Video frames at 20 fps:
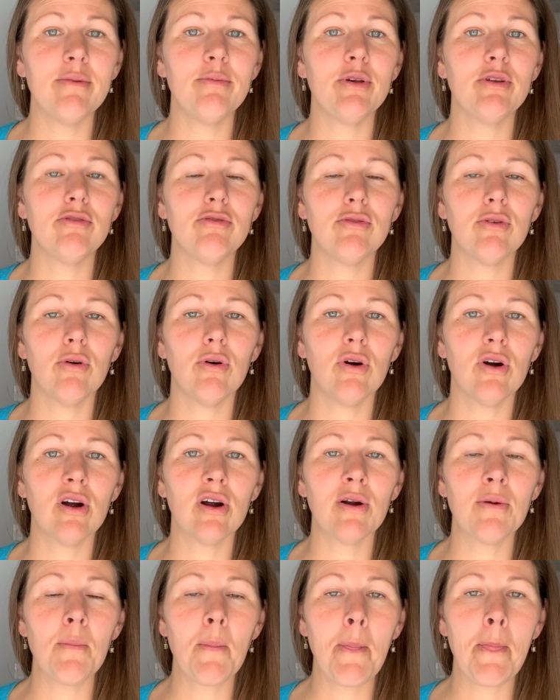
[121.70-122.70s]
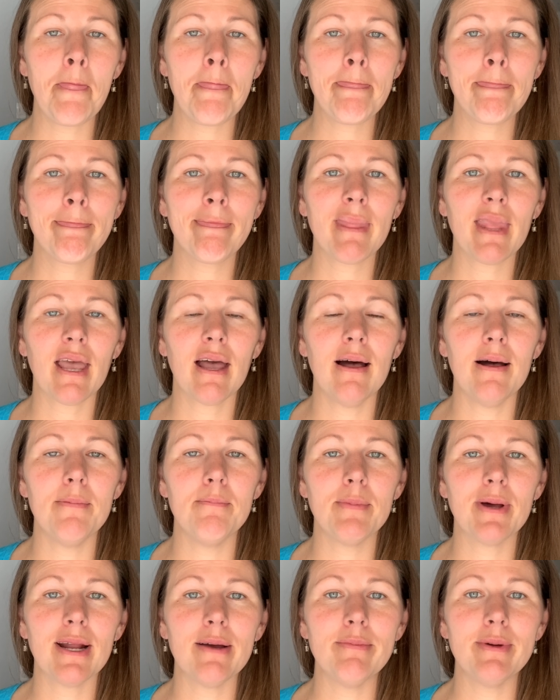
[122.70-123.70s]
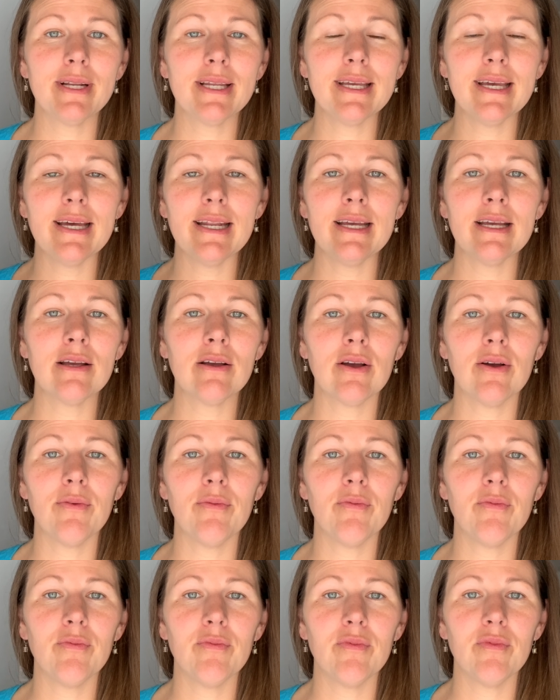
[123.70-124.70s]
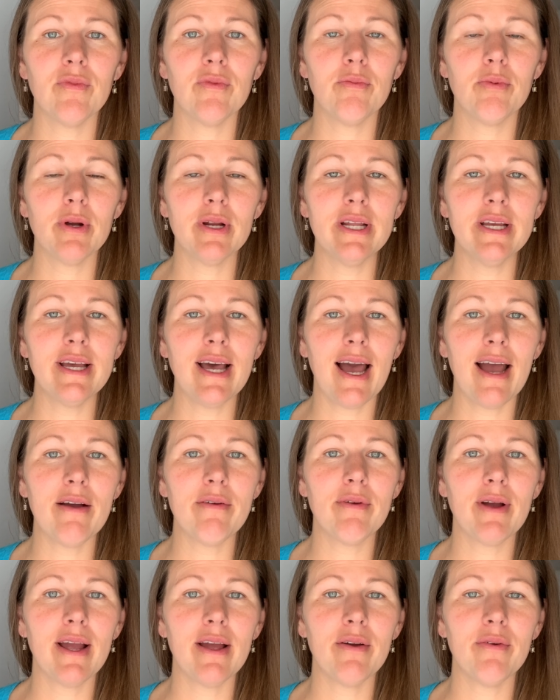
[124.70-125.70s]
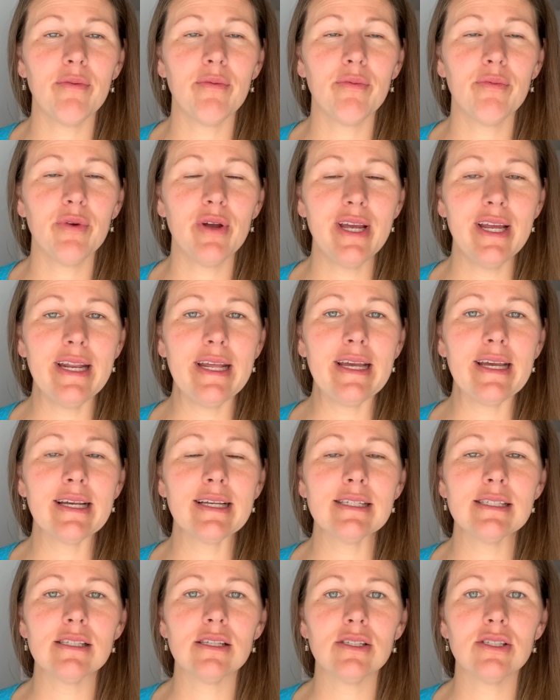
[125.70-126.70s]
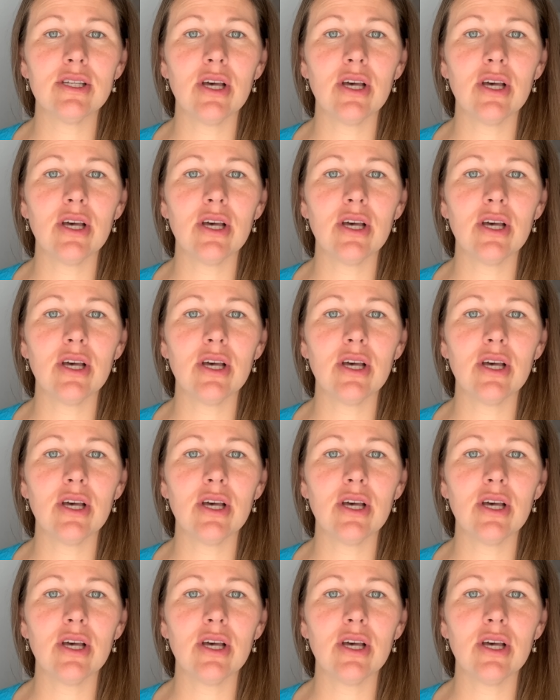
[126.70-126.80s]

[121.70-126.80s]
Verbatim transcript: before, um, but I've been getting pretty high re readings.